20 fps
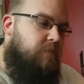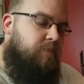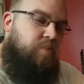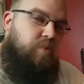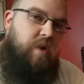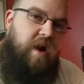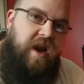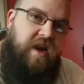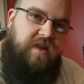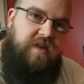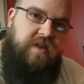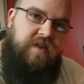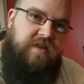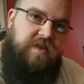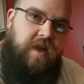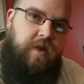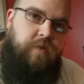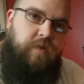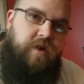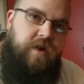practice
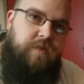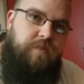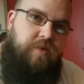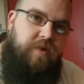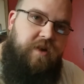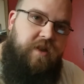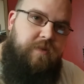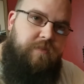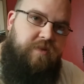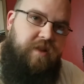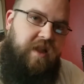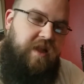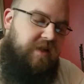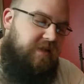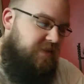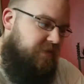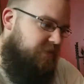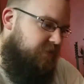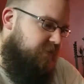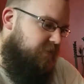I want to put in
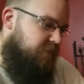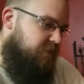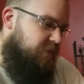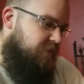place.